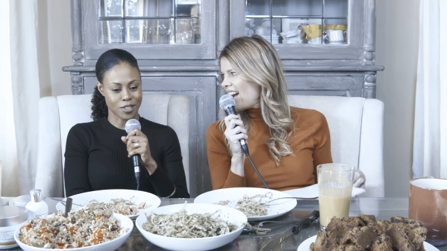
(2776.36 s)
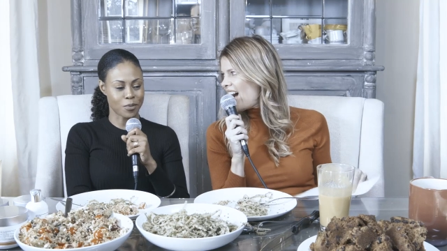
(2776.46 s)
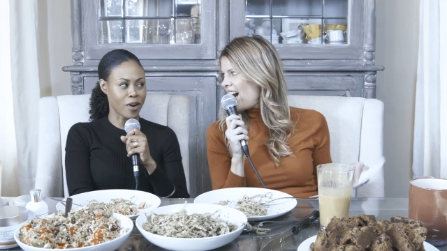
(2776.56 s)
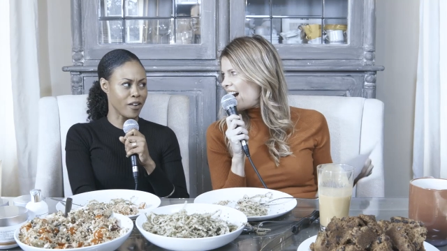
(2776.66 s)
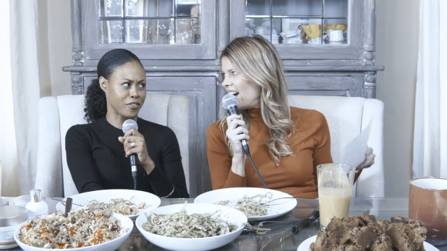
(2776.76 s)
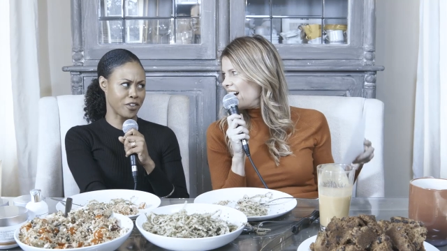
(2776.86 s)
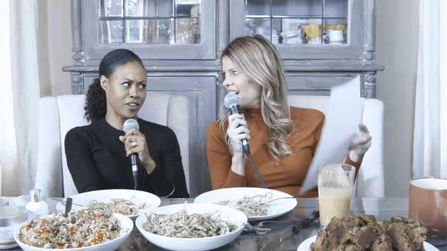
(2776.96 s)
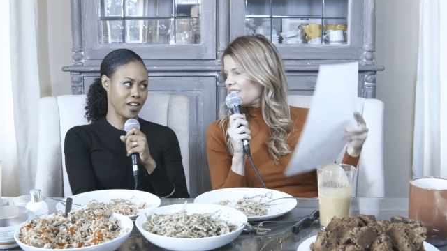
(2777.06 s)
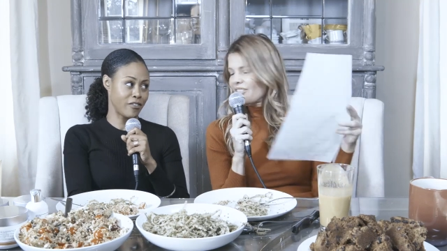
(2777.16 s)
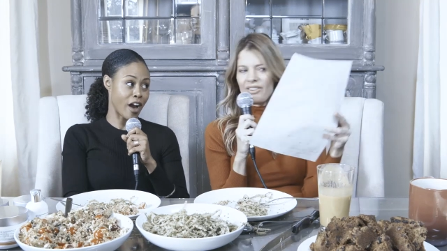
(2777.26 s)
Speaker 1: yeah, twelve
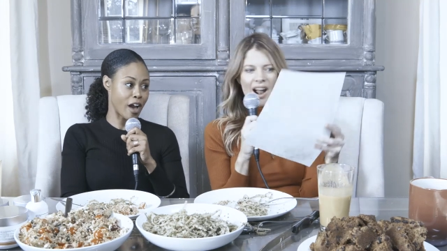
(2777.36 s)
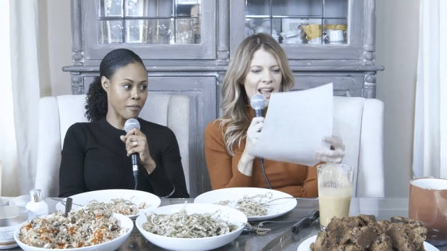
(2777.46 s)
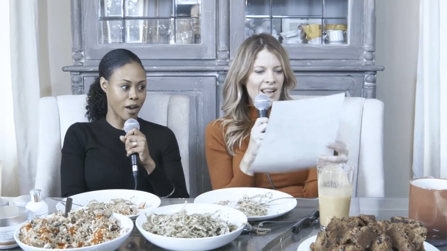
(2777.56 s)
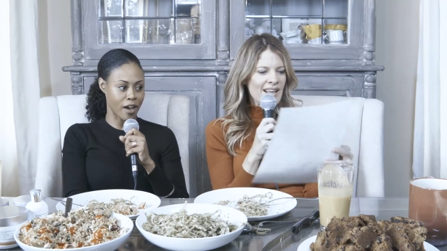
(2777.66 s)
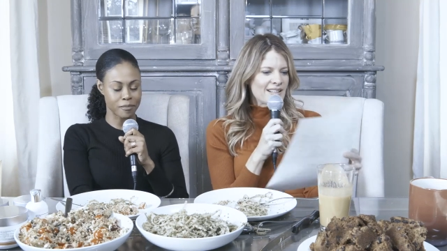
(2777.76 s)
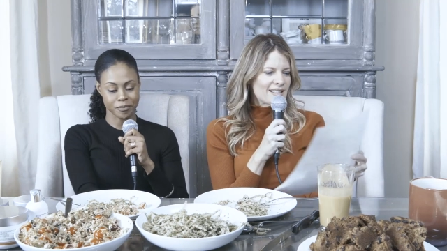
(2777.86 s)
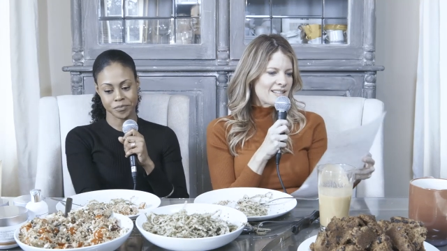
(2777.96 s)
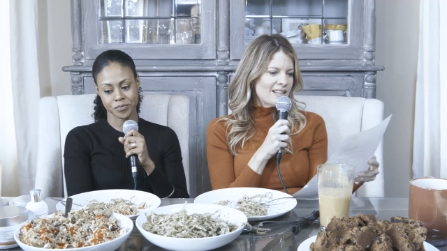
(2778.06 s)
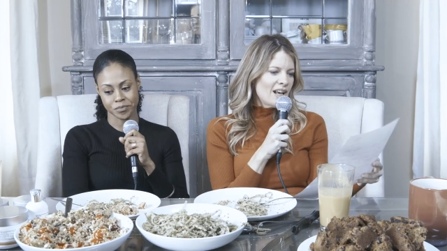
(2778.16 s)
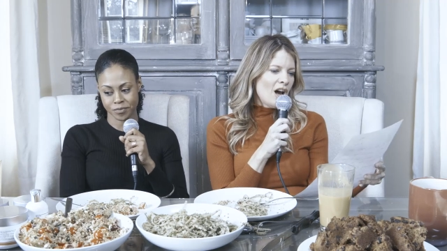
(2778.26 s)
thirty. Right.
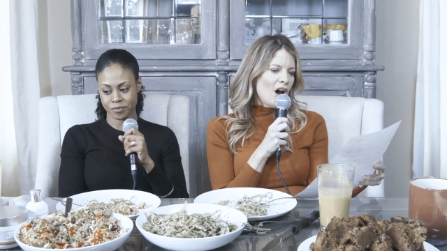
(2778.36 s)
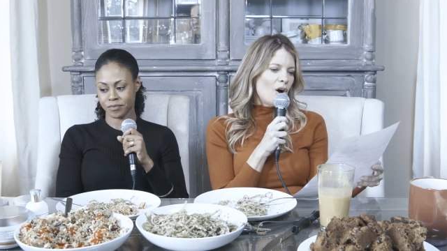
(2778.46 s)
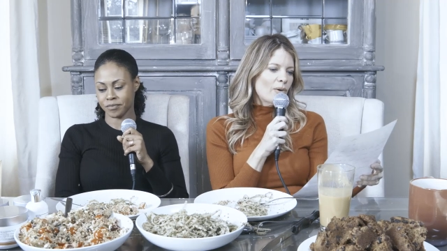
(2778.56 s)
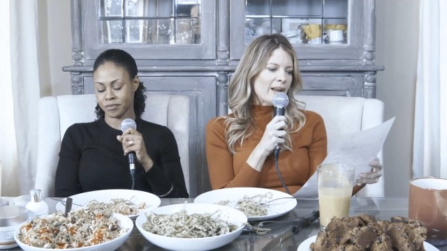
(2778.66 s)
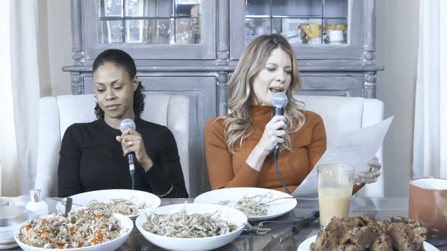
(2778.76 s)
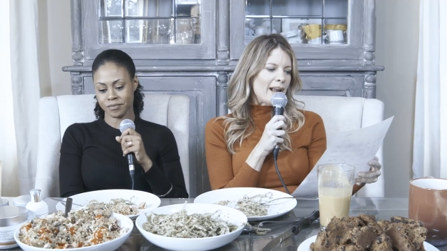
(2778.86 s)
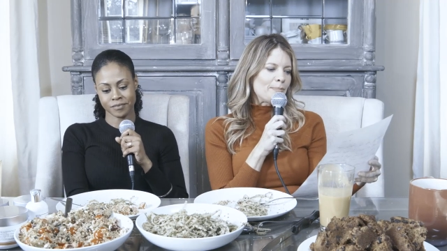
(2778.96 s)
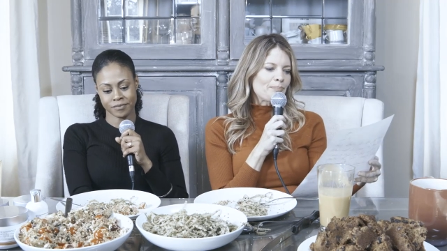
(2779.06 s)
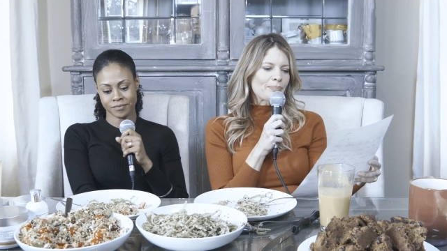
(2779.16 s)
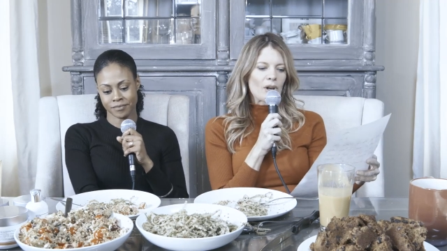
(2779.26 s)
It's amazing.
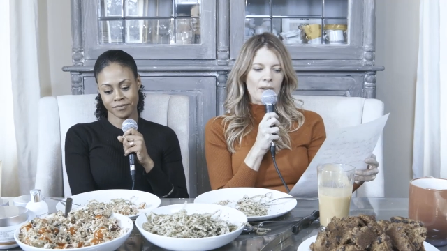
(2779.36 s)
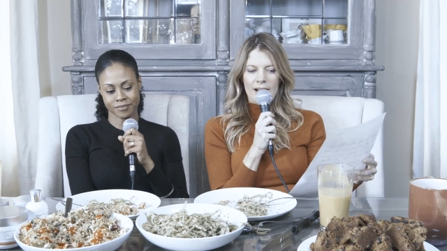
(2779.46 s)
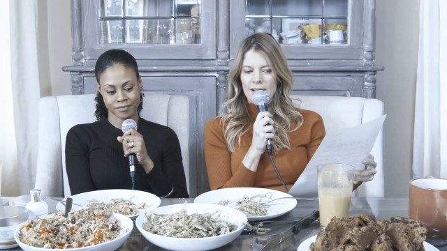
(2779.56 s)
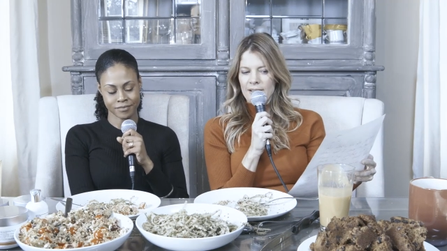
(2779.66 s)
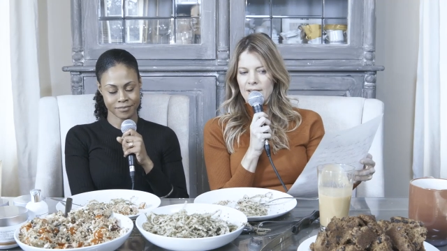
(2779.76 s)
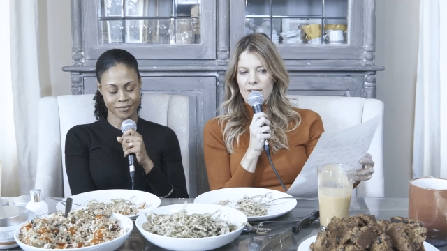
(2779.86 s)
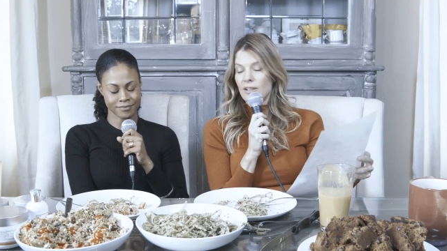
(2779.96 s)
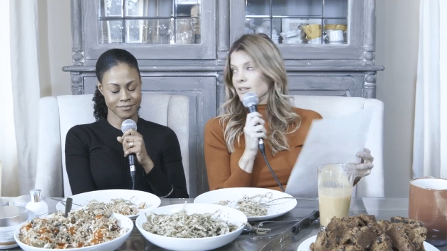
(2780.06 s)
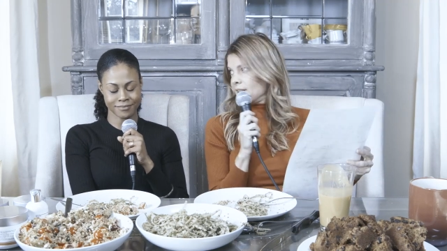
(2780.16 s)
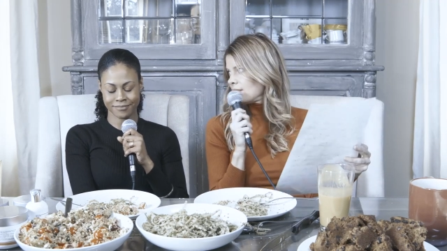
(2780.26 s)
Speaker 2: Okay. Okay,
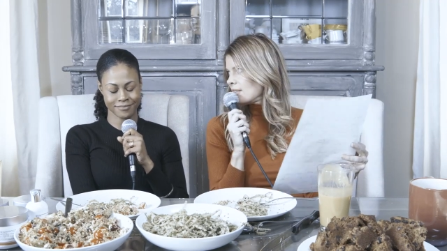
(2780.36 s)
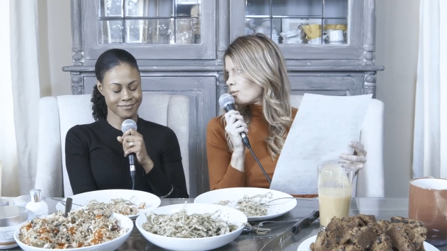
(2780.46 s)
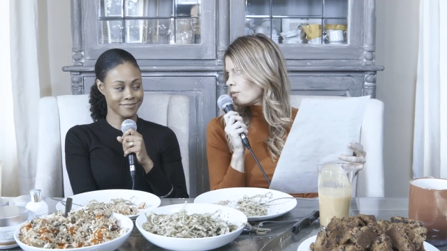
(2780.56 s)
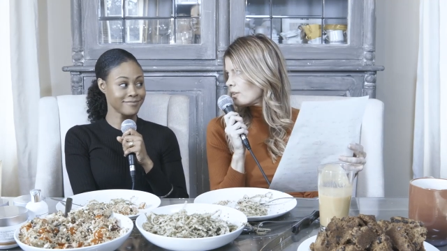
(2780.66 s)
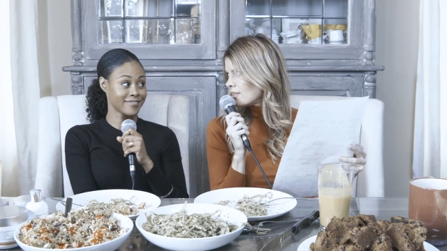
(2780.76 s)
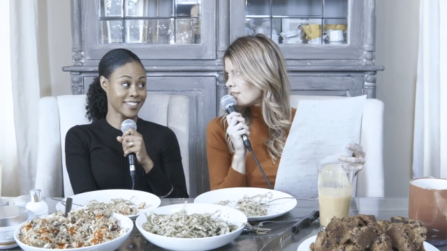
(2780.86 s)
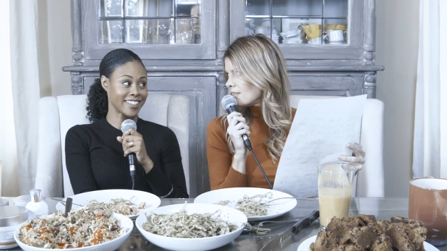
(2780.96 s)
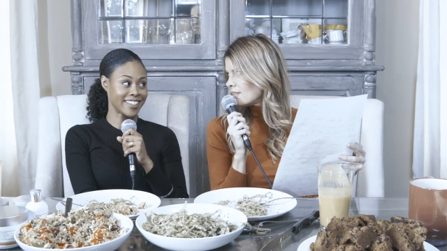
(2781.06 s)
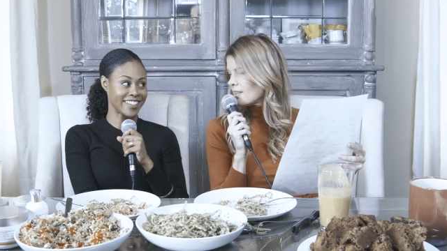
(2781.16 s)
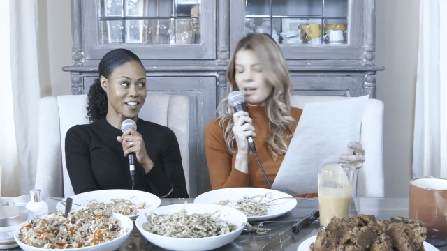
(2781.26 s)
this is this
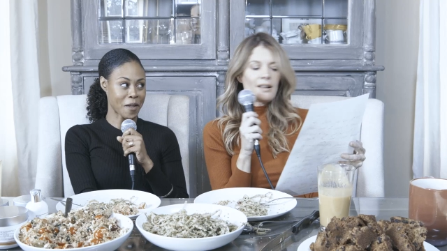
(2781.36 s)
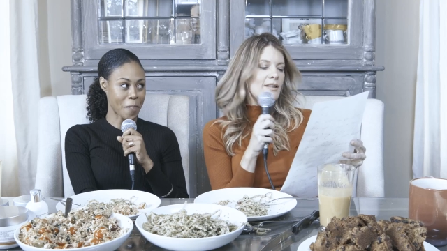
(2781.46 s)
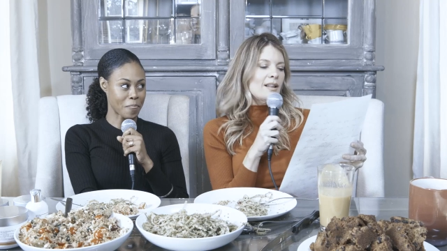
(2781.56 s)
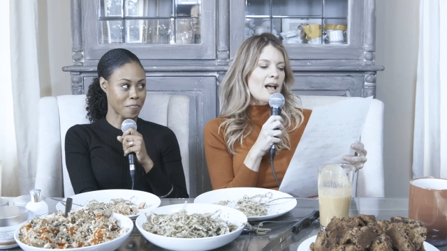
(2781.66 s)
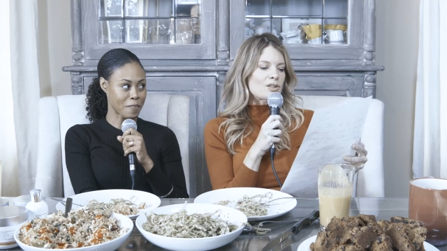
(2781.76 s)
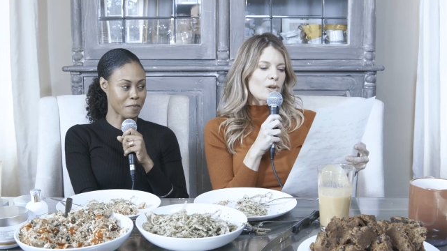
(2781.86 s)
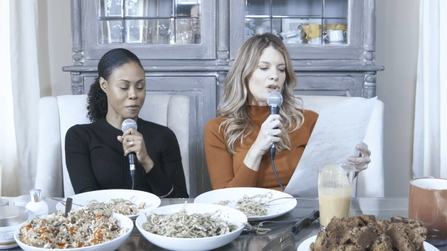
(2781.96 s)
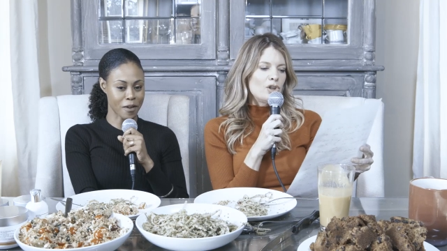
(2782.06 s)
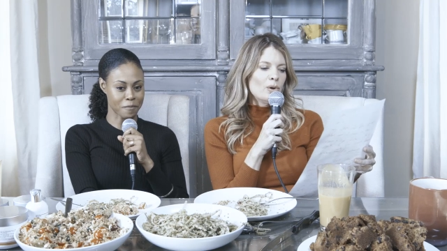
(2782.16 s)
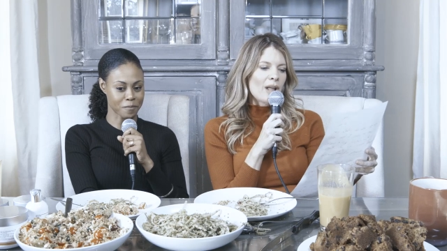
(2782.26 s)
is the, the last the
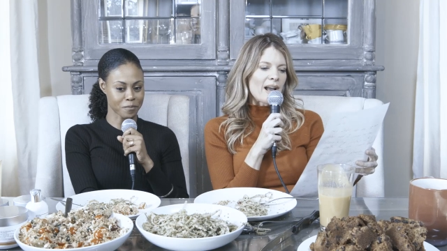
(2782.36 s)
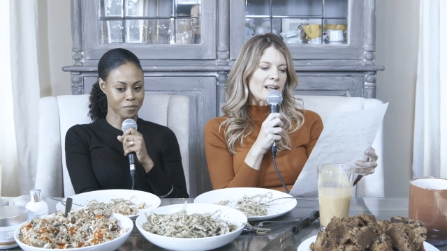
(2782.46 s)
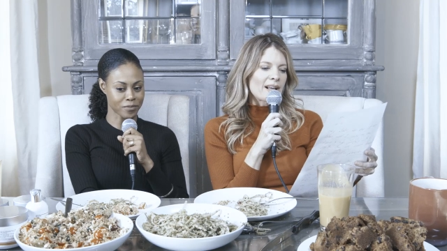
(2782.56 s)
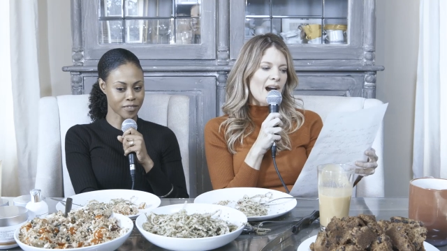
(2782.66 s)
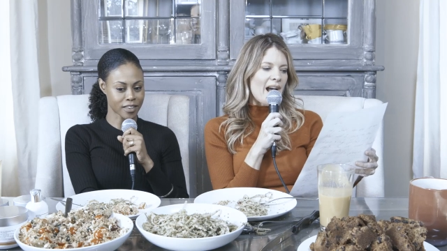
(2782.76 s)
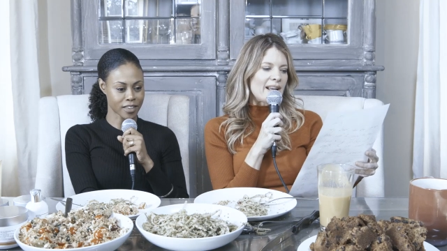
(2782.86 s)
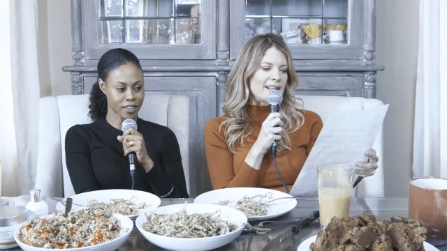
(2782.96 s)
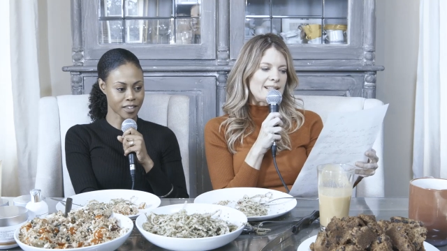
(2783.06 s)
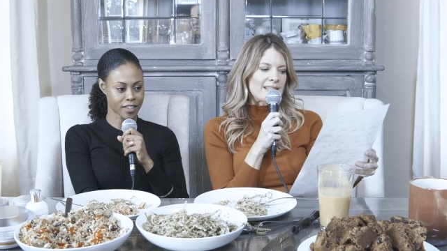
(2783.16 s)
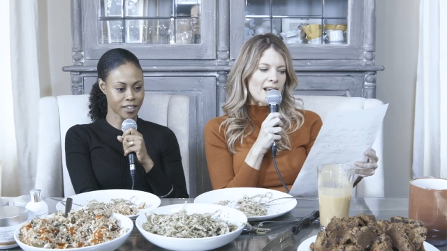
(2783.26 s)
one. You like a guy and
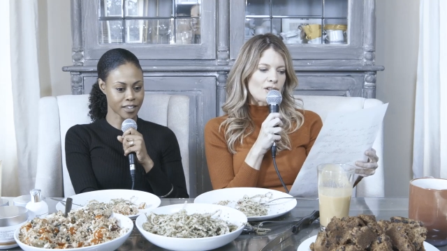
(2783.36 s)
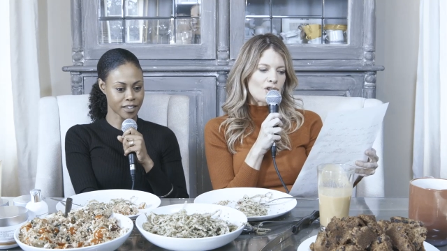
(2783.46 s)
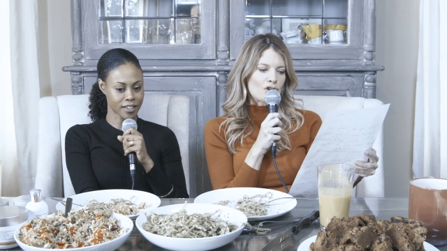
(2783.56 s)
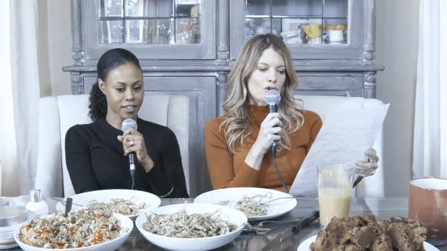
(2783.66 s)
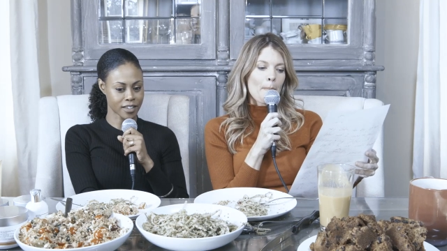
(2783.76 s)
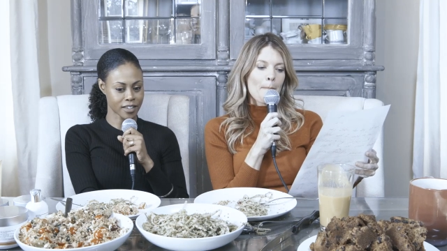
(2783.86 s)
he texts you